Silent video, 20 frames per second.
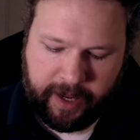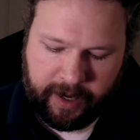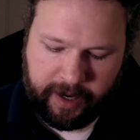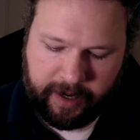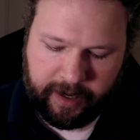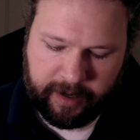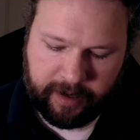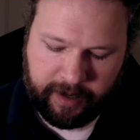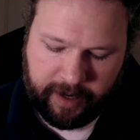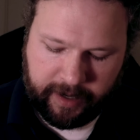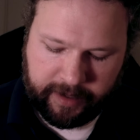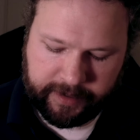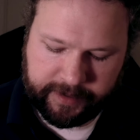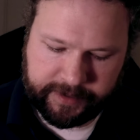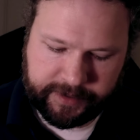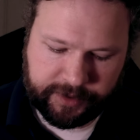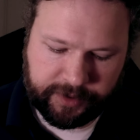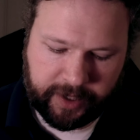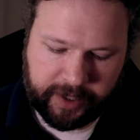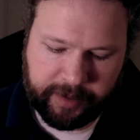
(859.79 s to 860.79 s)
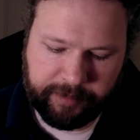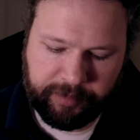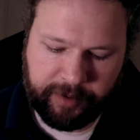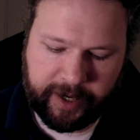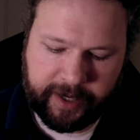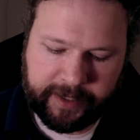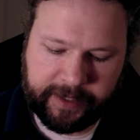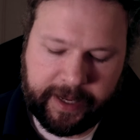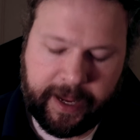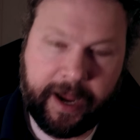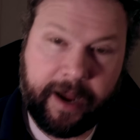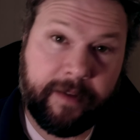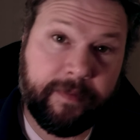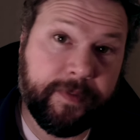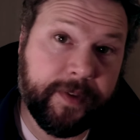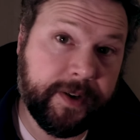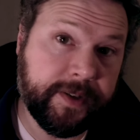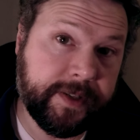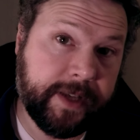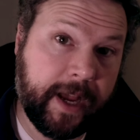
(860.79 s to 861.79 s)
And he's trying to break down,
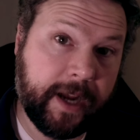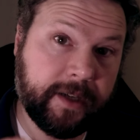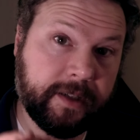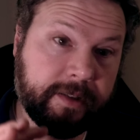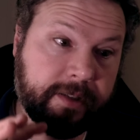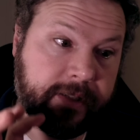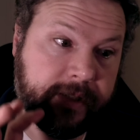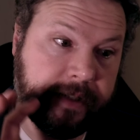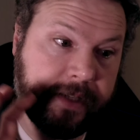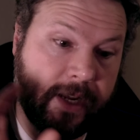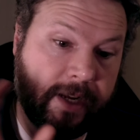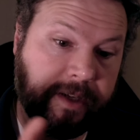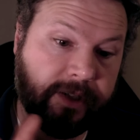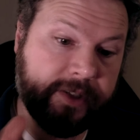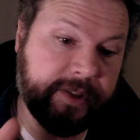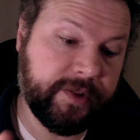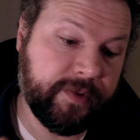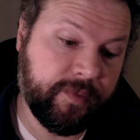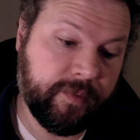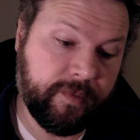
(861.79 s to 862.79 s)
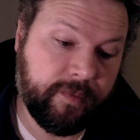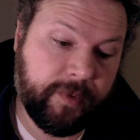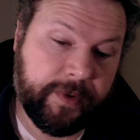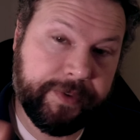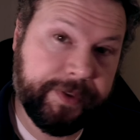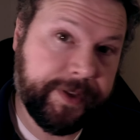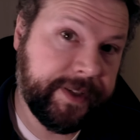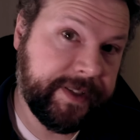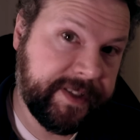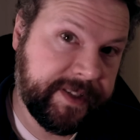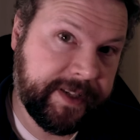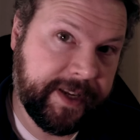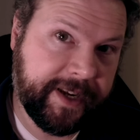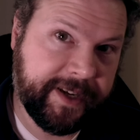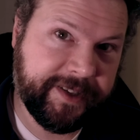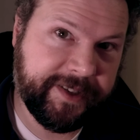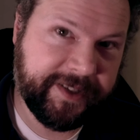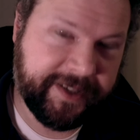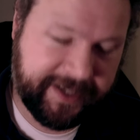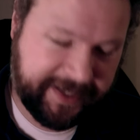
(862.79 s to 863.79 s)
there's actually stages within
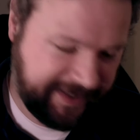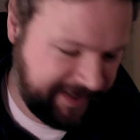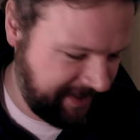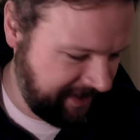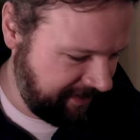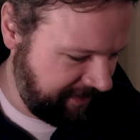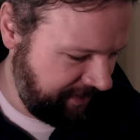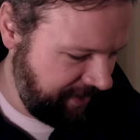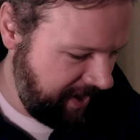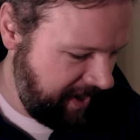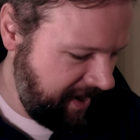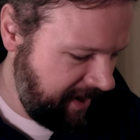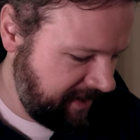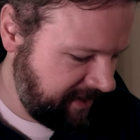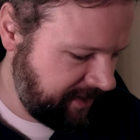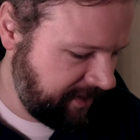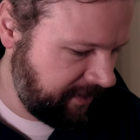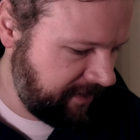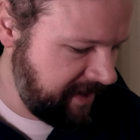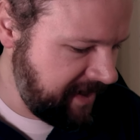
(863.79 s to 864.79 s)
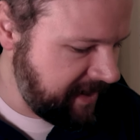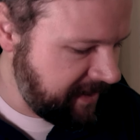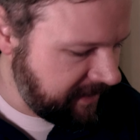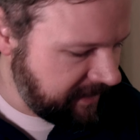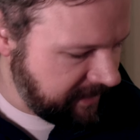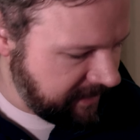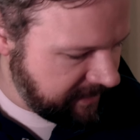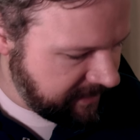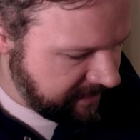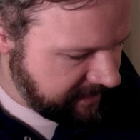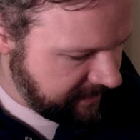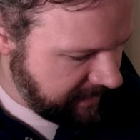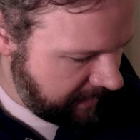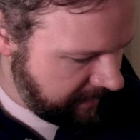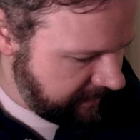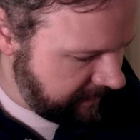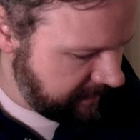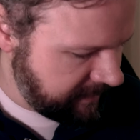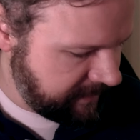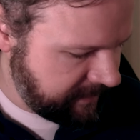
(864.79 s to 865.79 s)
stages. So in the
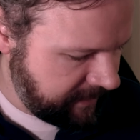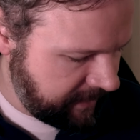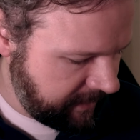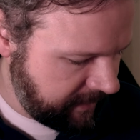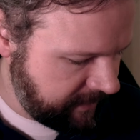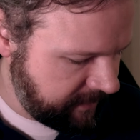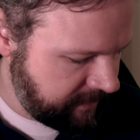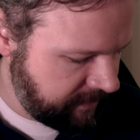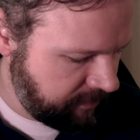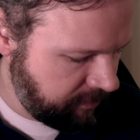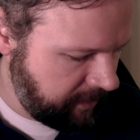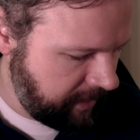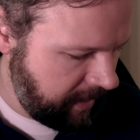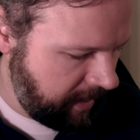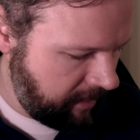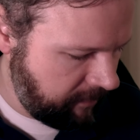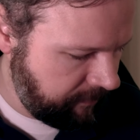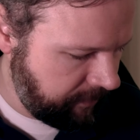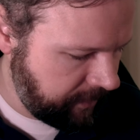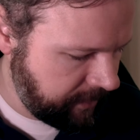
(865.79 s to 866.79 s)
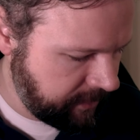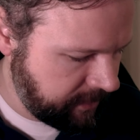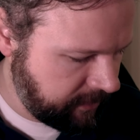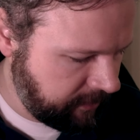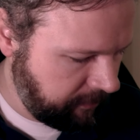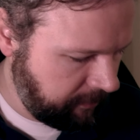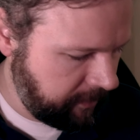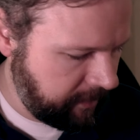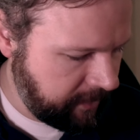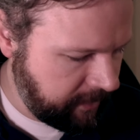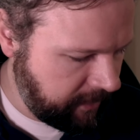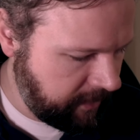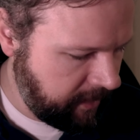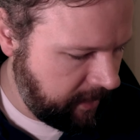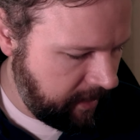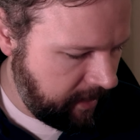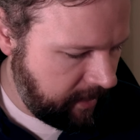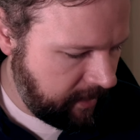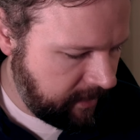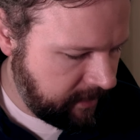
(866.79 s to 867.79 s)
aesthetic stage, we have these three
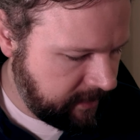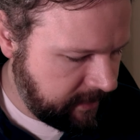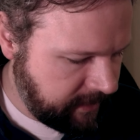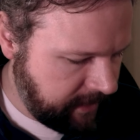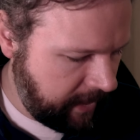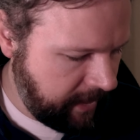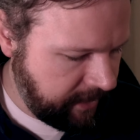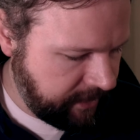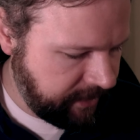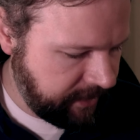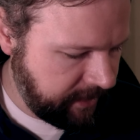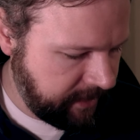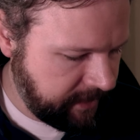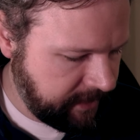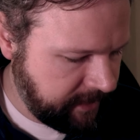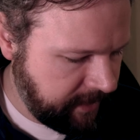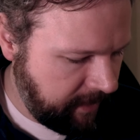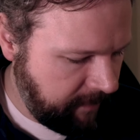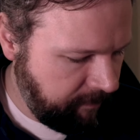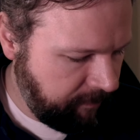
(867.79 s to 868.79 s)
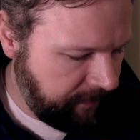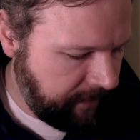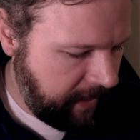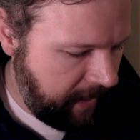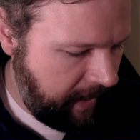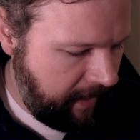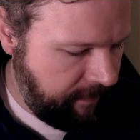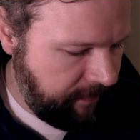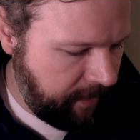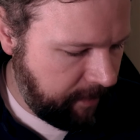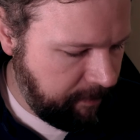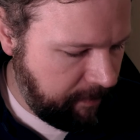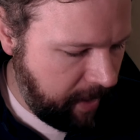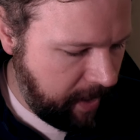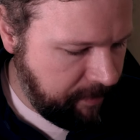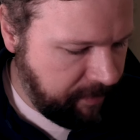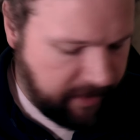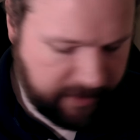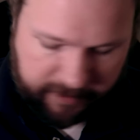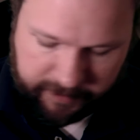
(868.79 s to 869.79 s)
stages, and
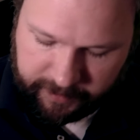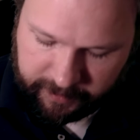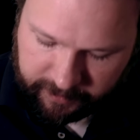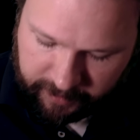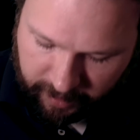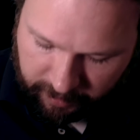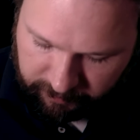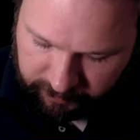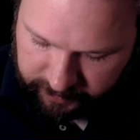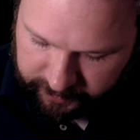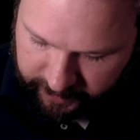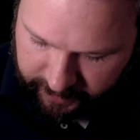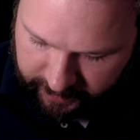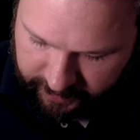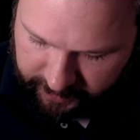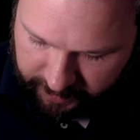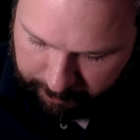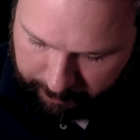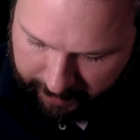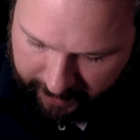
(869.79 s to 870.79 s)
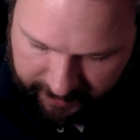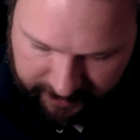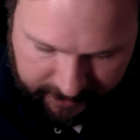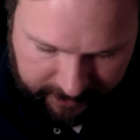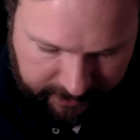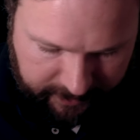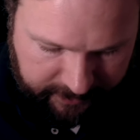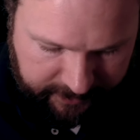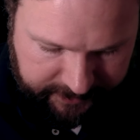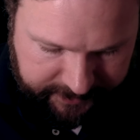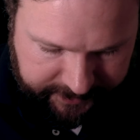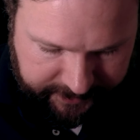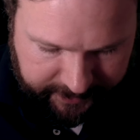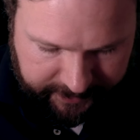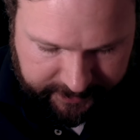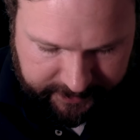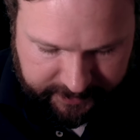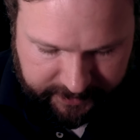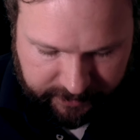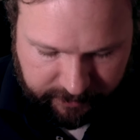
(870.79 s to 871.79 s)
they're not really independent, he
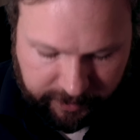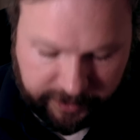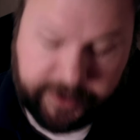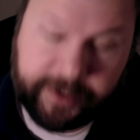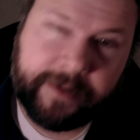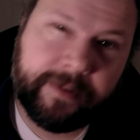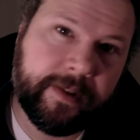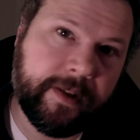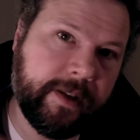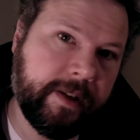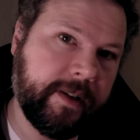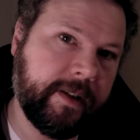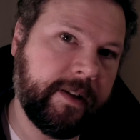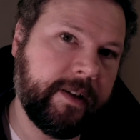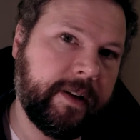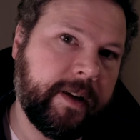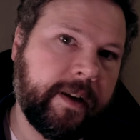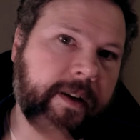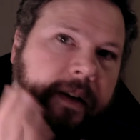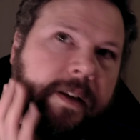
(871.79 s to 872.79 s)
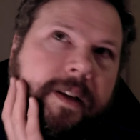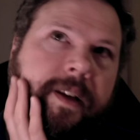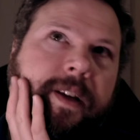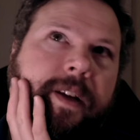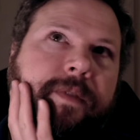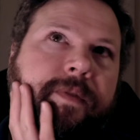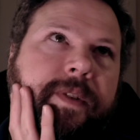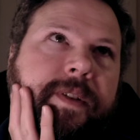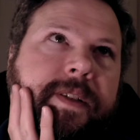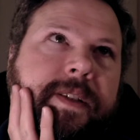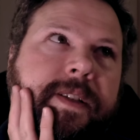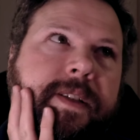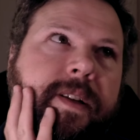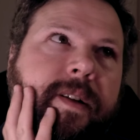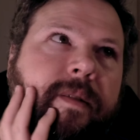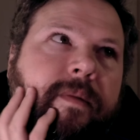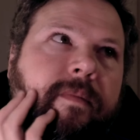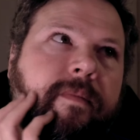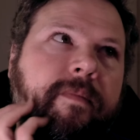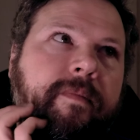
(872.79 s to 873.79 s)
says, which I think can give us
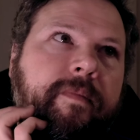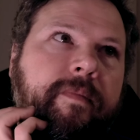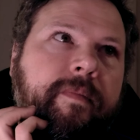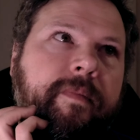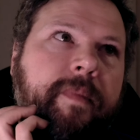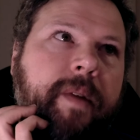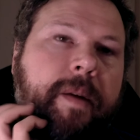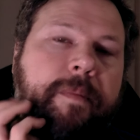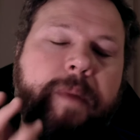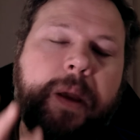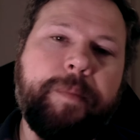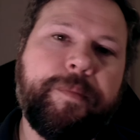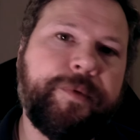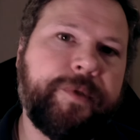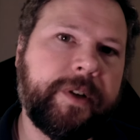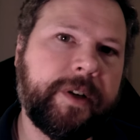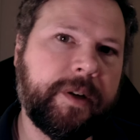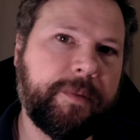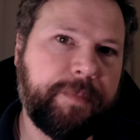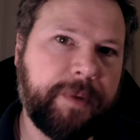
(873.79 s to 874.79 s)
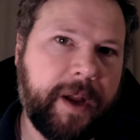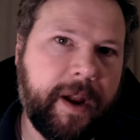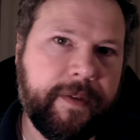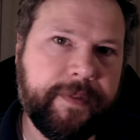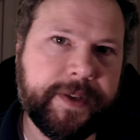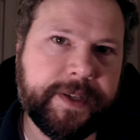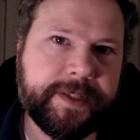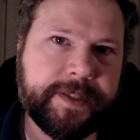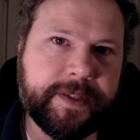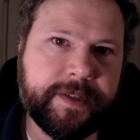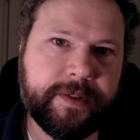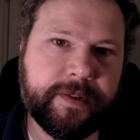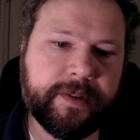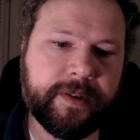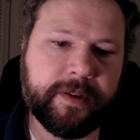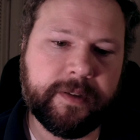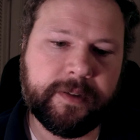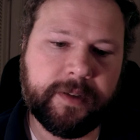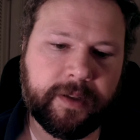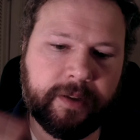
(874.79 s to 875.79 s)
some, maybe we can apply this to
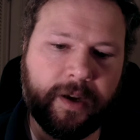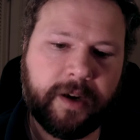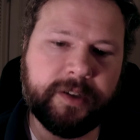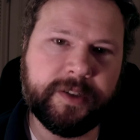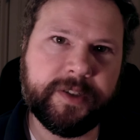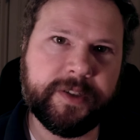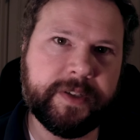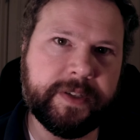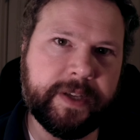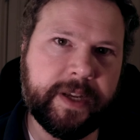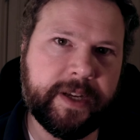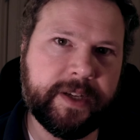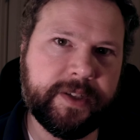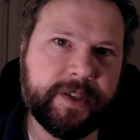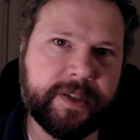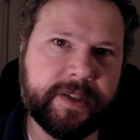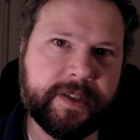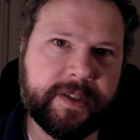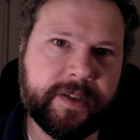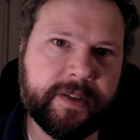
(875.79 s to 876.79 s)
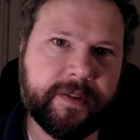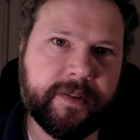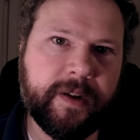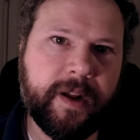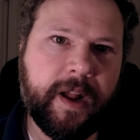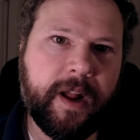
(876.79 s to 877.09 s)
the larger stages too.